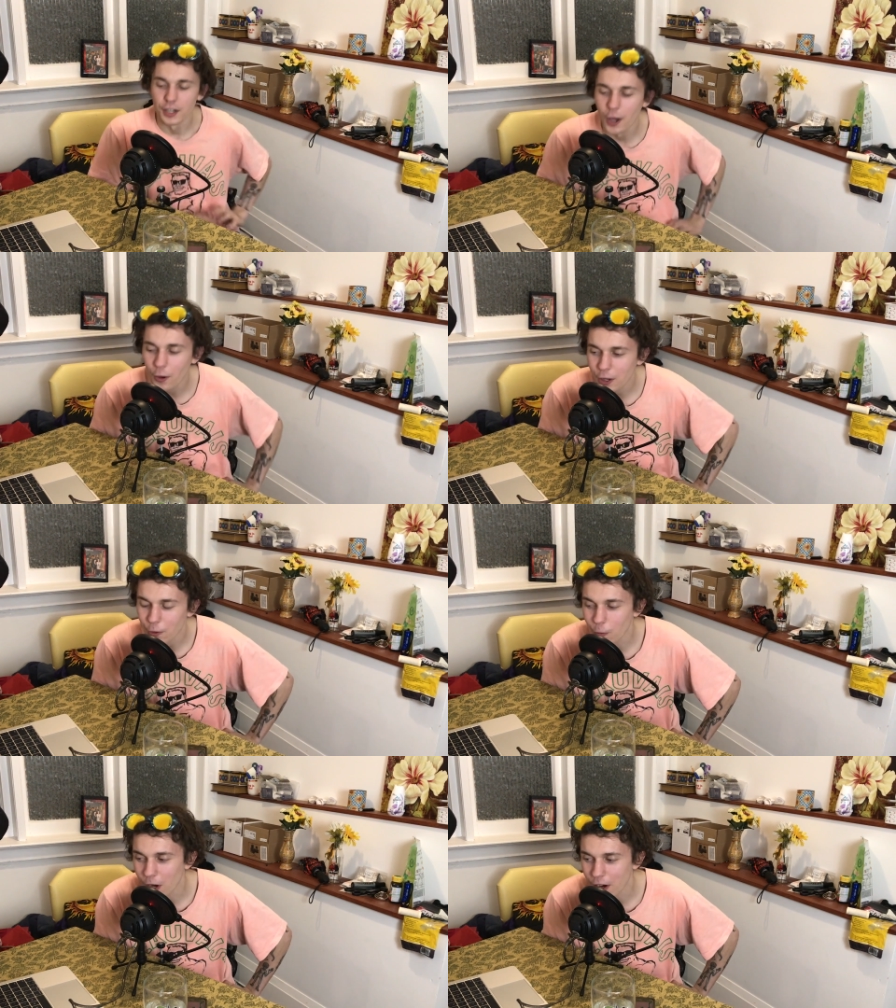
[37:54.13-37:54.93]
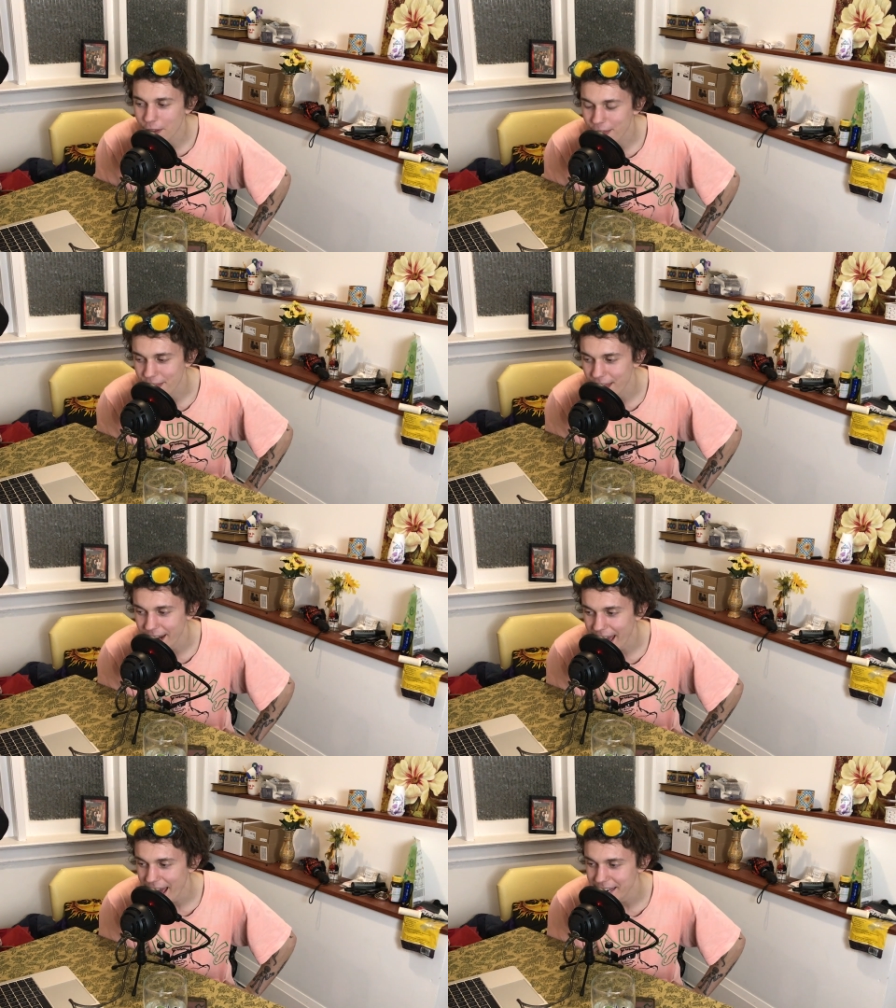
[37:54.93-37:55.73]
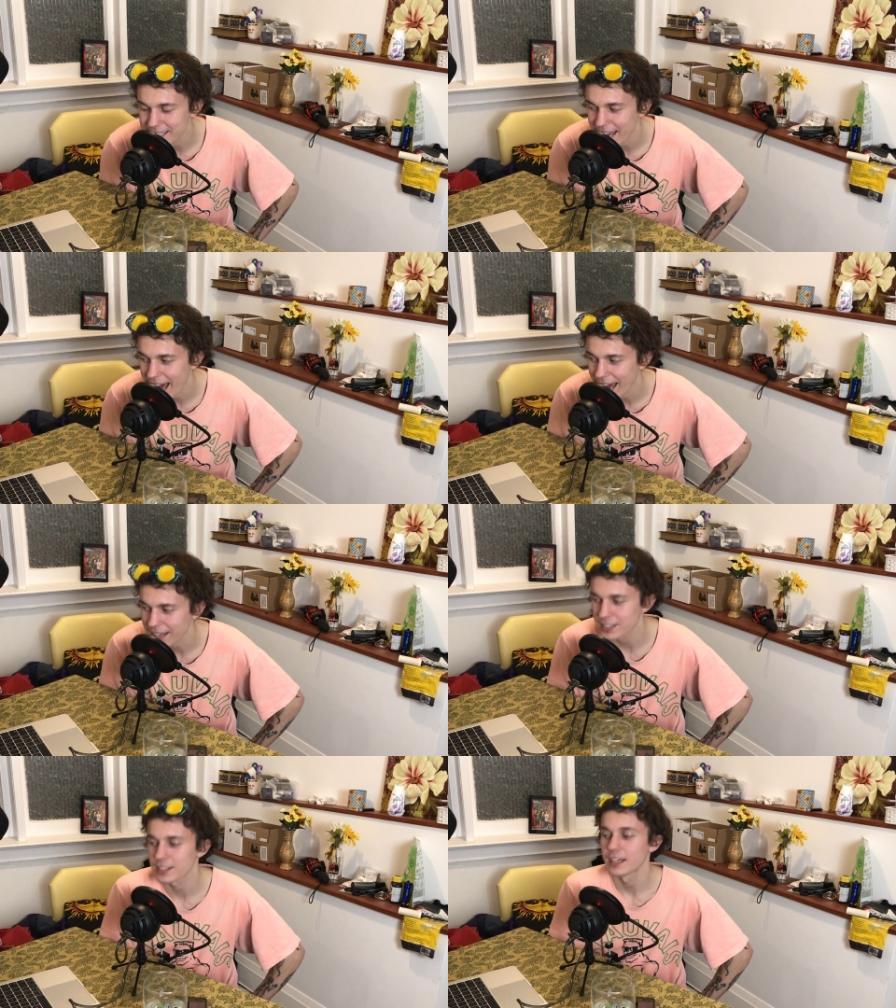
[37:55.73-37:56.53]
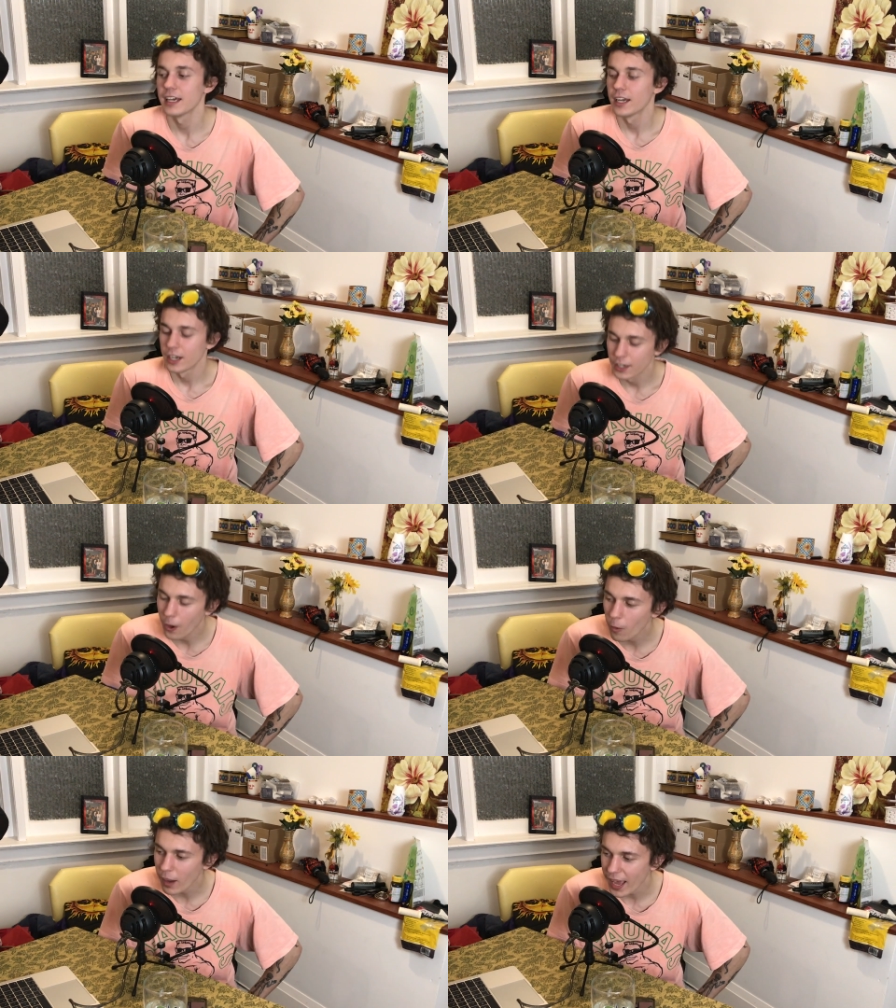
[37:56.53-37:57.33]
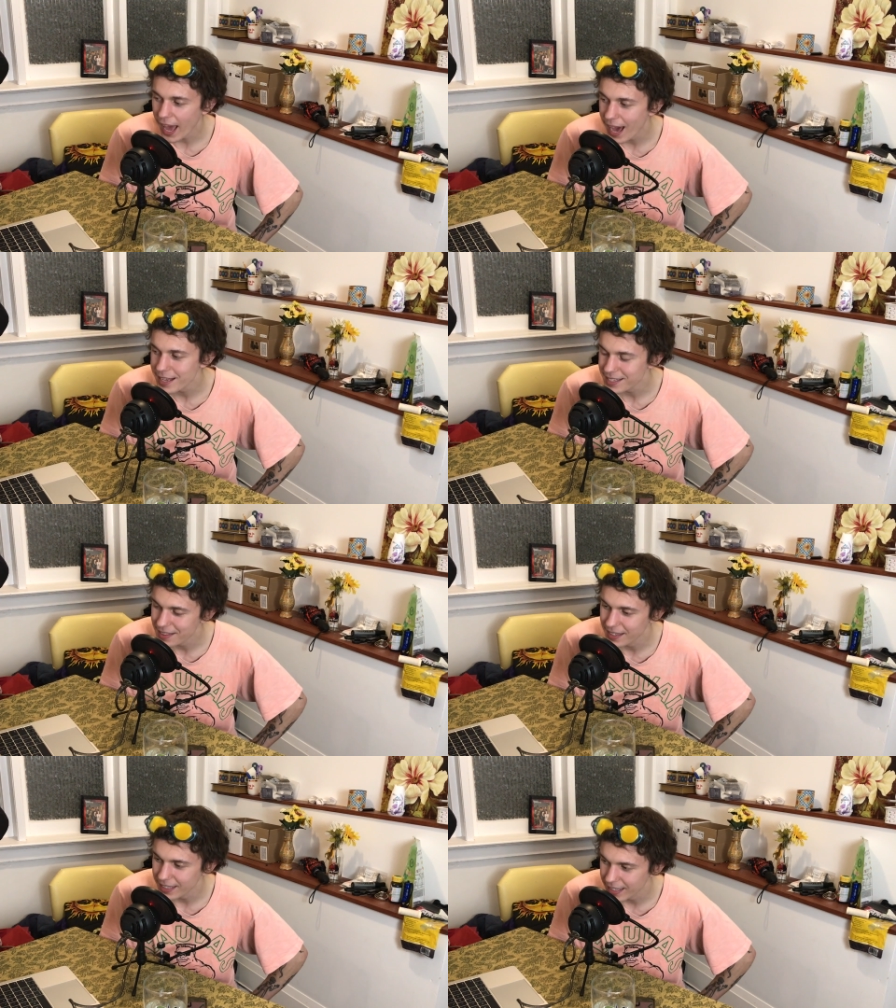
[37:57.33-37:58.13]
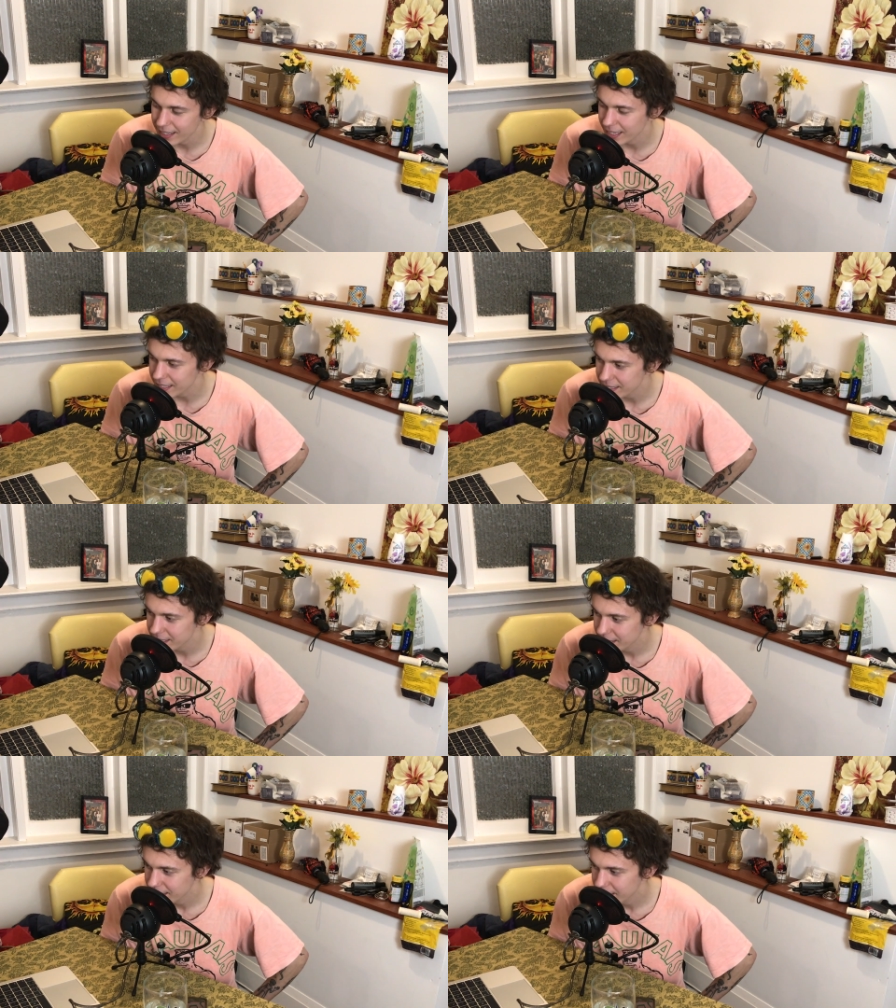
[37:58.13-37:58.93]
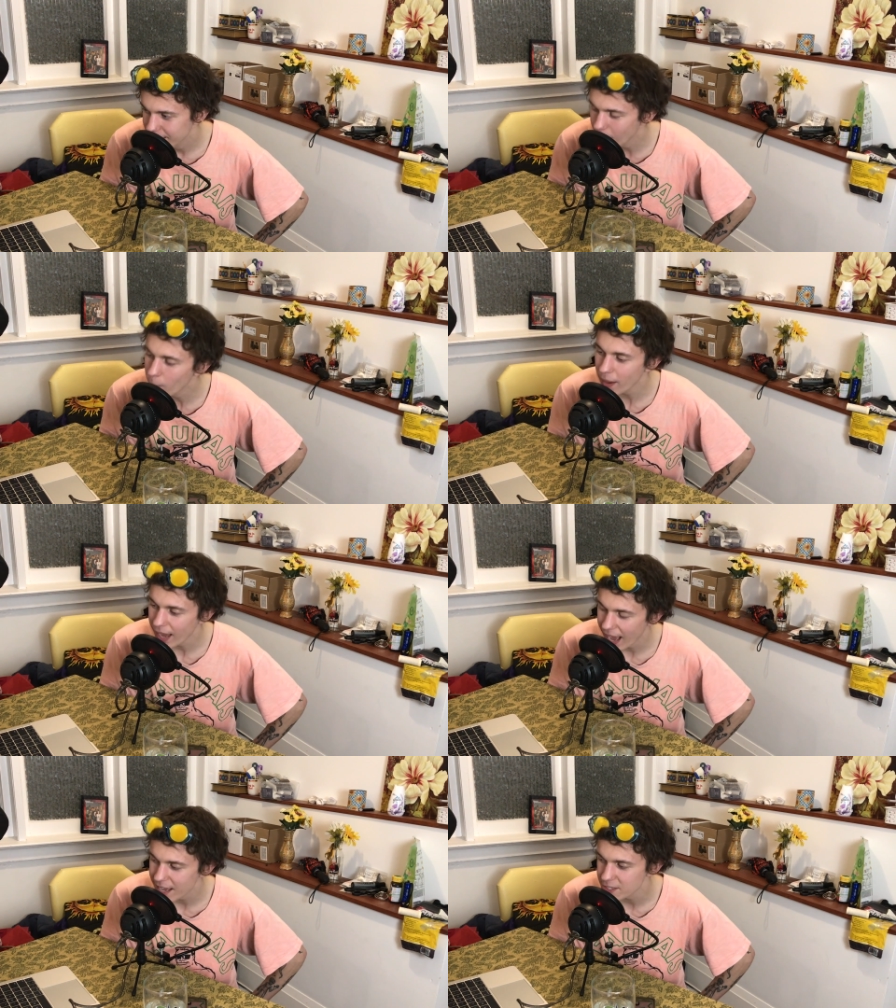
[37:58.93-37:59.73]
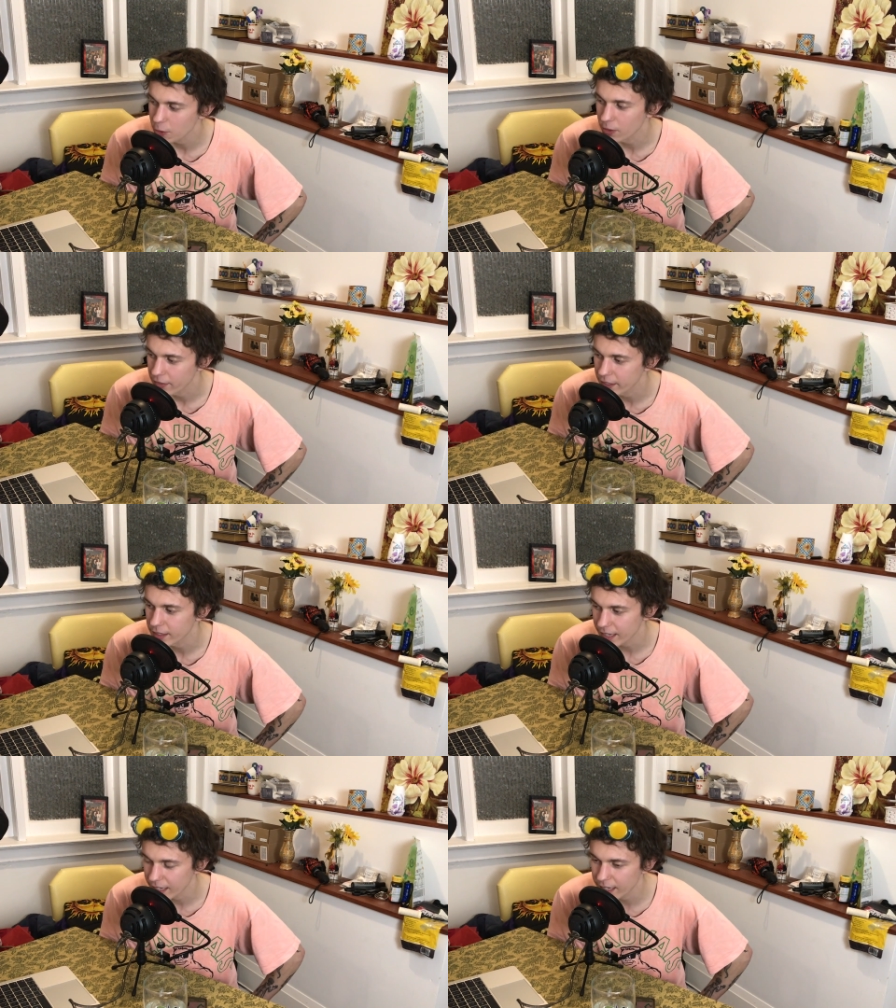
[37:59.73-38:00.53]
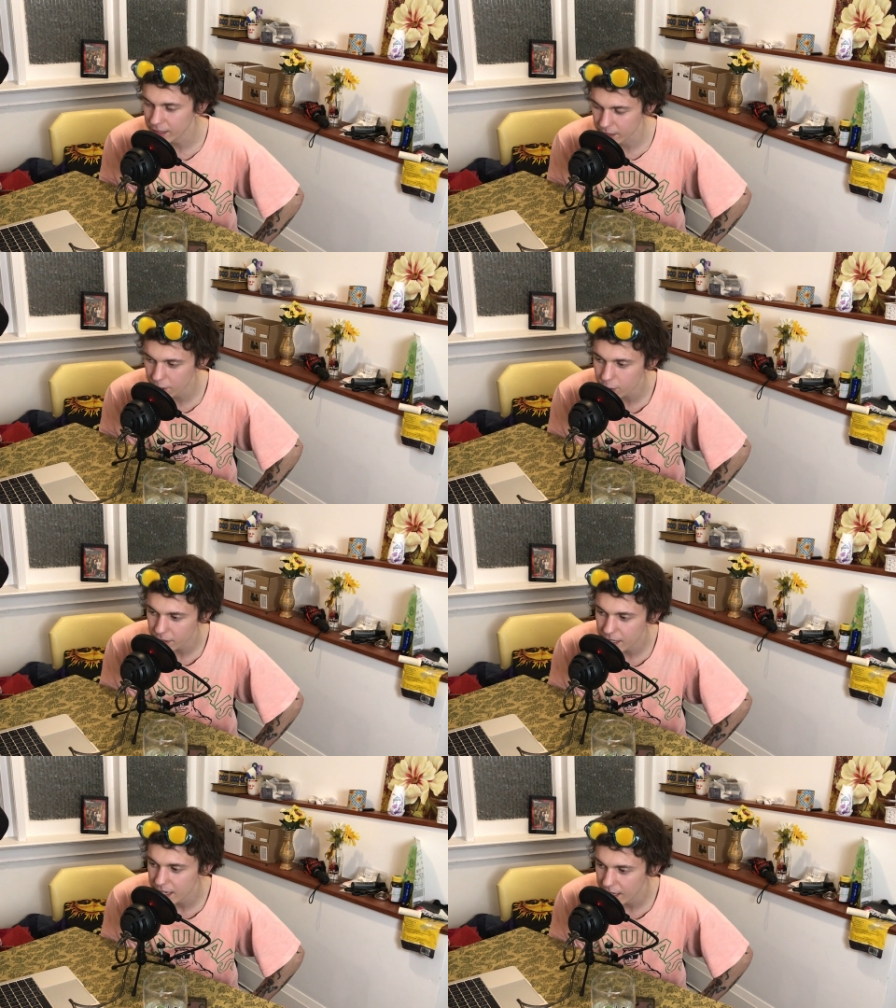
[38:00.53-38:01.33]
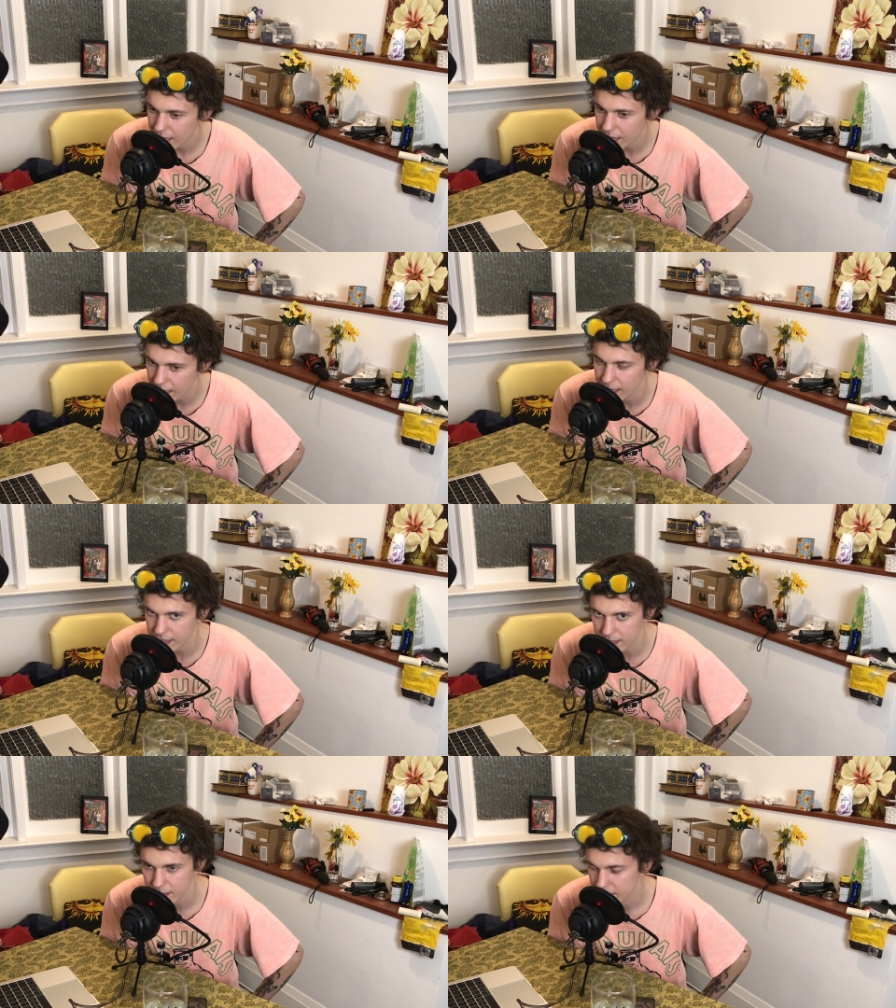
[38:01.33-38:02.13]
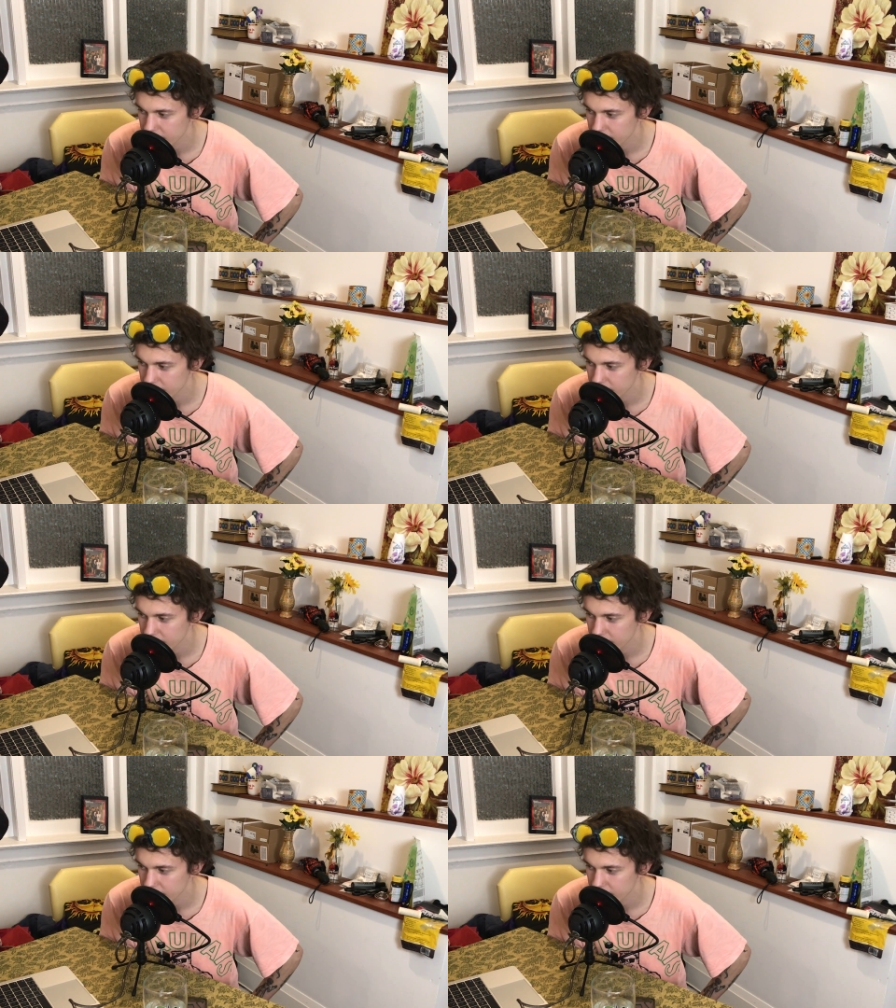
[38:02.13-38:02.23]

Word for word: Know your worth, then add tax. Know my ass and then eat it. Know my asshole and then eat, literally eat it.